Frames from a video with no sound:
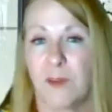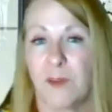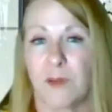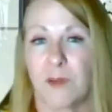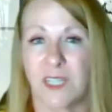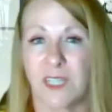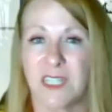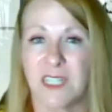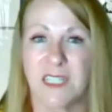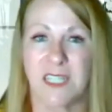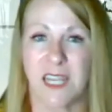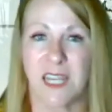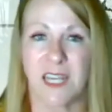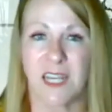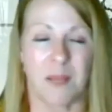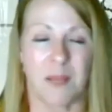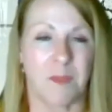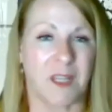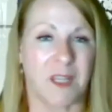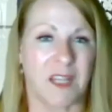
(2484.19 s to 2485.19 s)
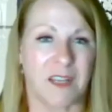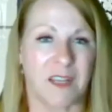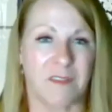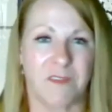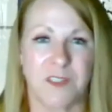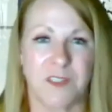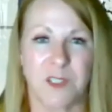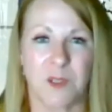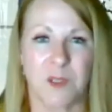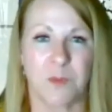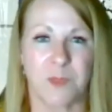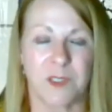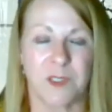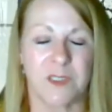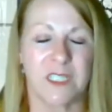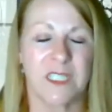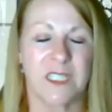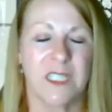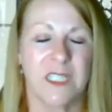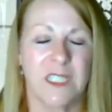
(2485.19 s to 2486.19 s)
real estate, like a physical
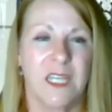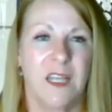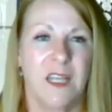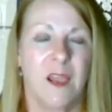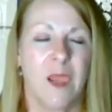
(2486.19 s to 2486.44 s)
building,